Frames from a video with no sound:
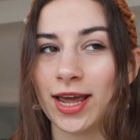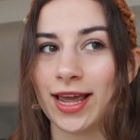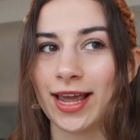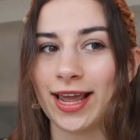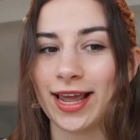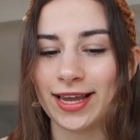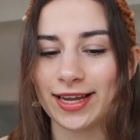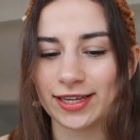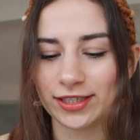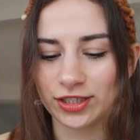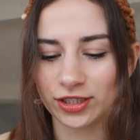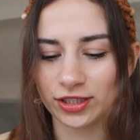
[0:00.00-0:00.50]

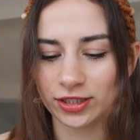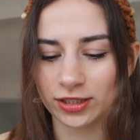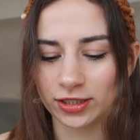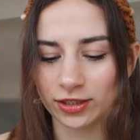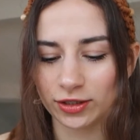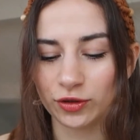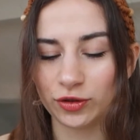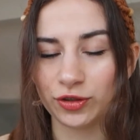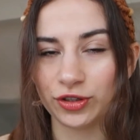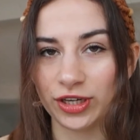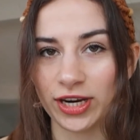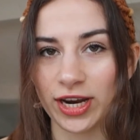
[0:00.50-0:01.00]
is
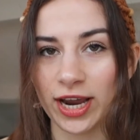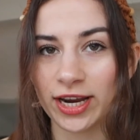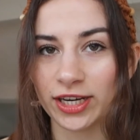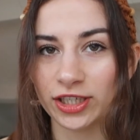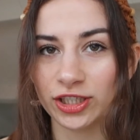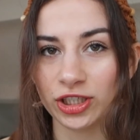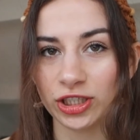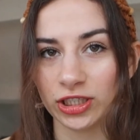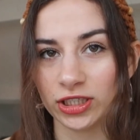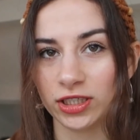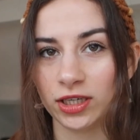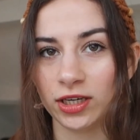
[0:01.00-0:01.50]

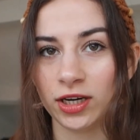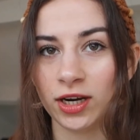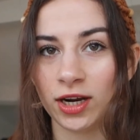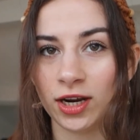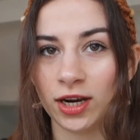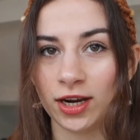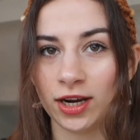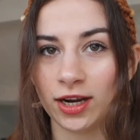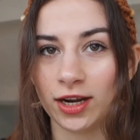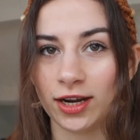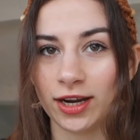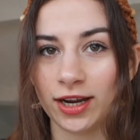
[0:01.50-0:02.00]
creation.
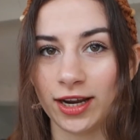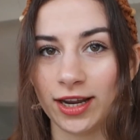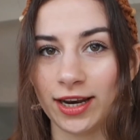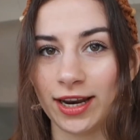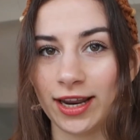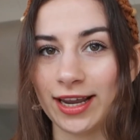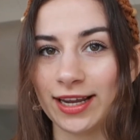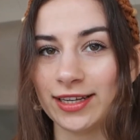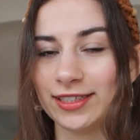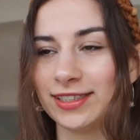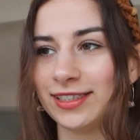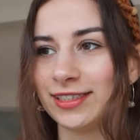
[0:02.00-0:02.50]
It
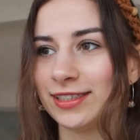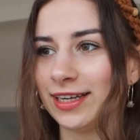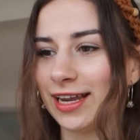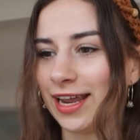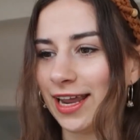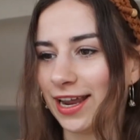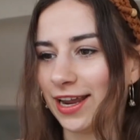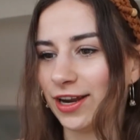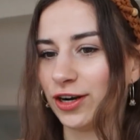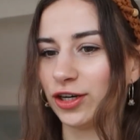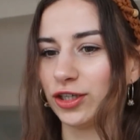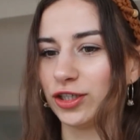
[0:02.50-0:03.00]
is
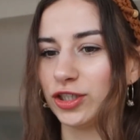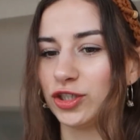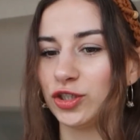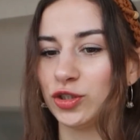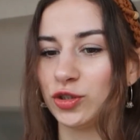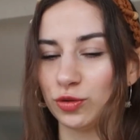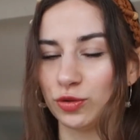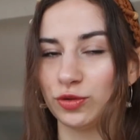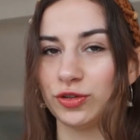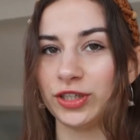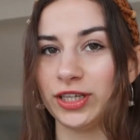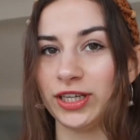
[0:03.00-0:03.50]
here
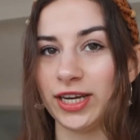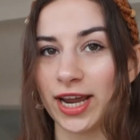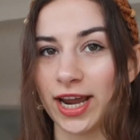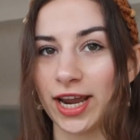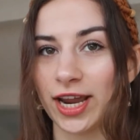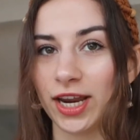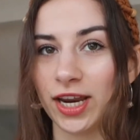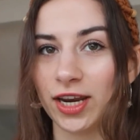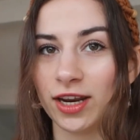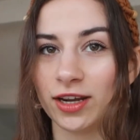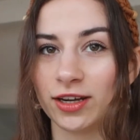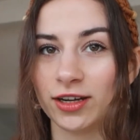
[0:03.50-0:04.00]
to
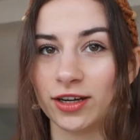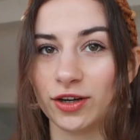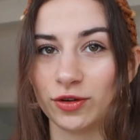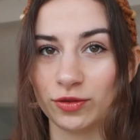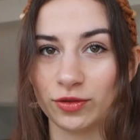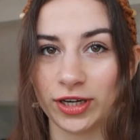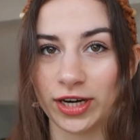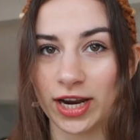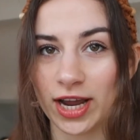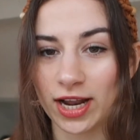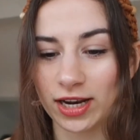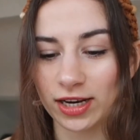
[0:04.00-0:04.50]
create a
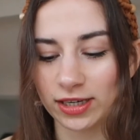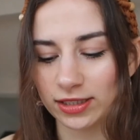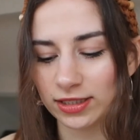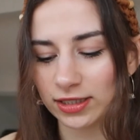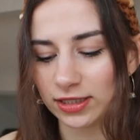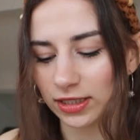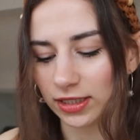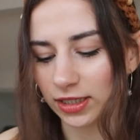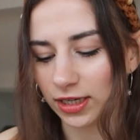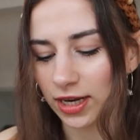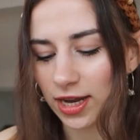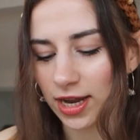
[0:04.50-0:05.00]

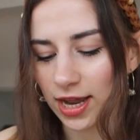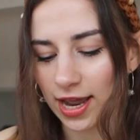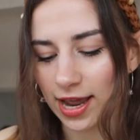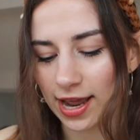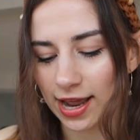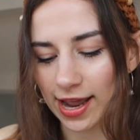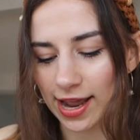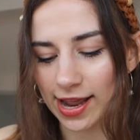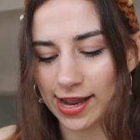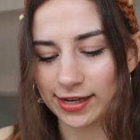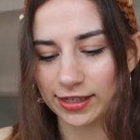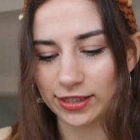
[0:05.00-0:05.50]
reality.
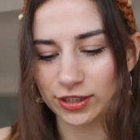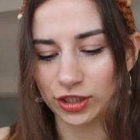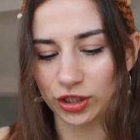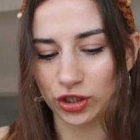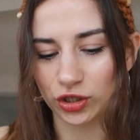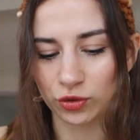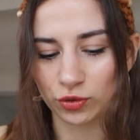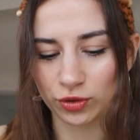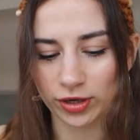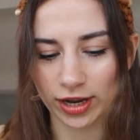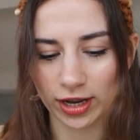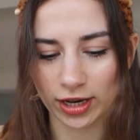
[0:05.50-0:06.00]
And
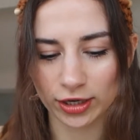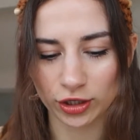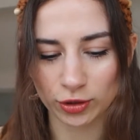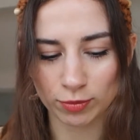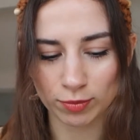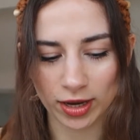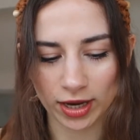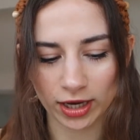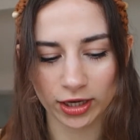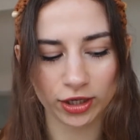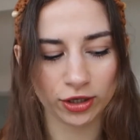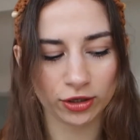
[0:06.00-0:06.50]
you can
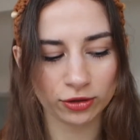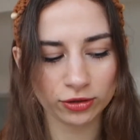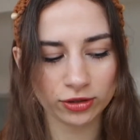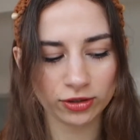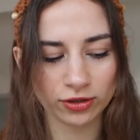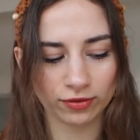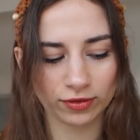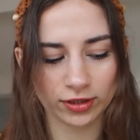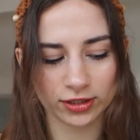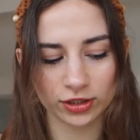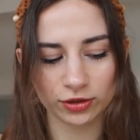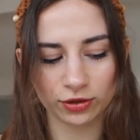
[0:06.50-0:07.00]
make use
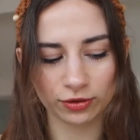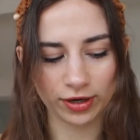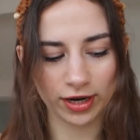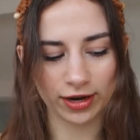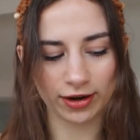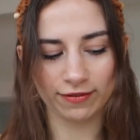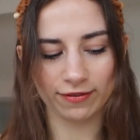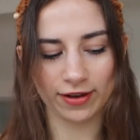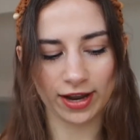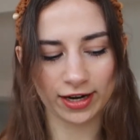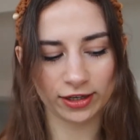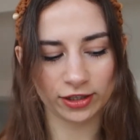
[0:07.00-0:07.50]
of this
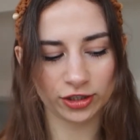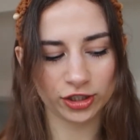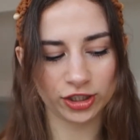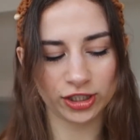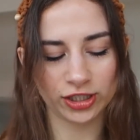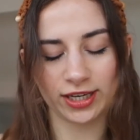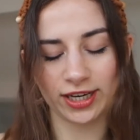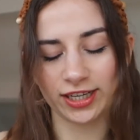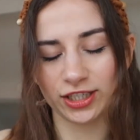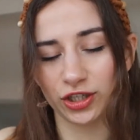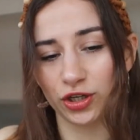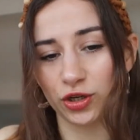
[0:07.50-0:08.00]
creative energy
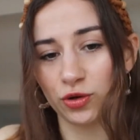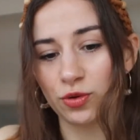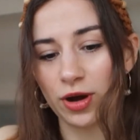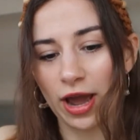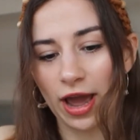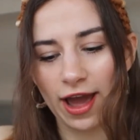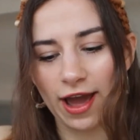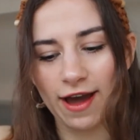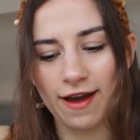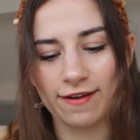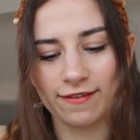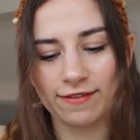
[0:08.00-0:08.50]
that you
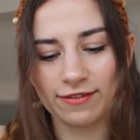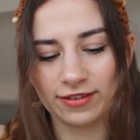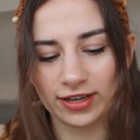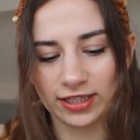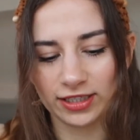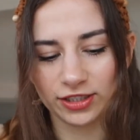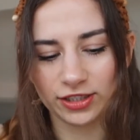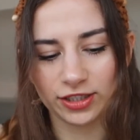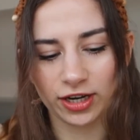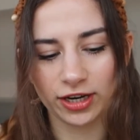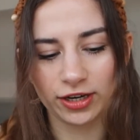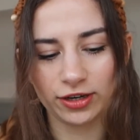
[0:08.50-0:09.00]
have
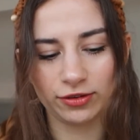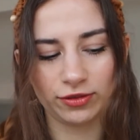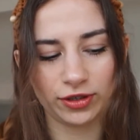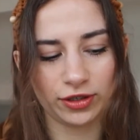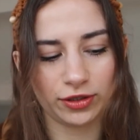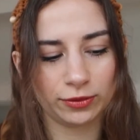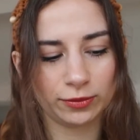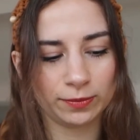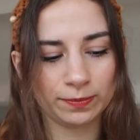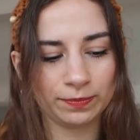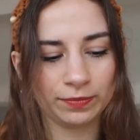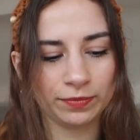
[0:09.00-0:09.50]
inside of
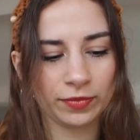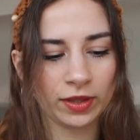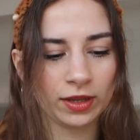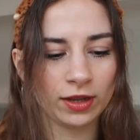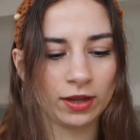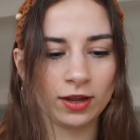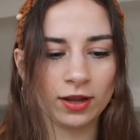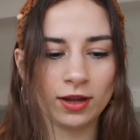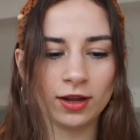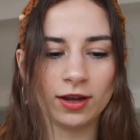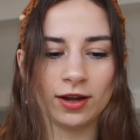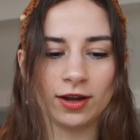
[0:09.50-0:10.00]
you.
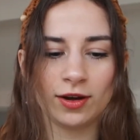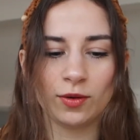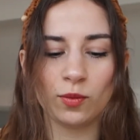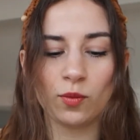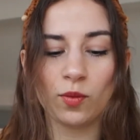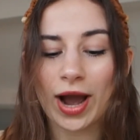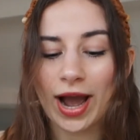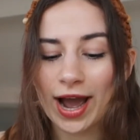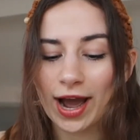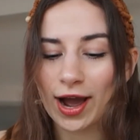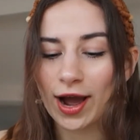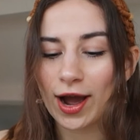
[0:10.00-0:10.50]

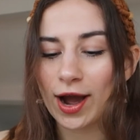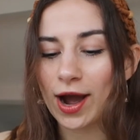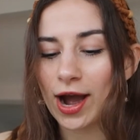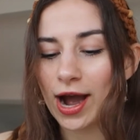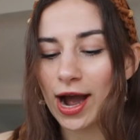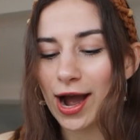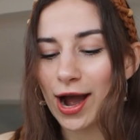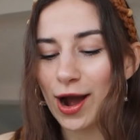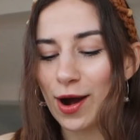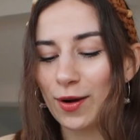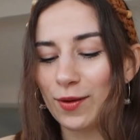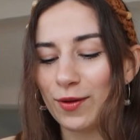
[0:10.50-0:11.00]

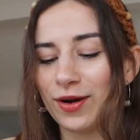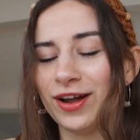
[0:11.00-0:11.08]
Wow!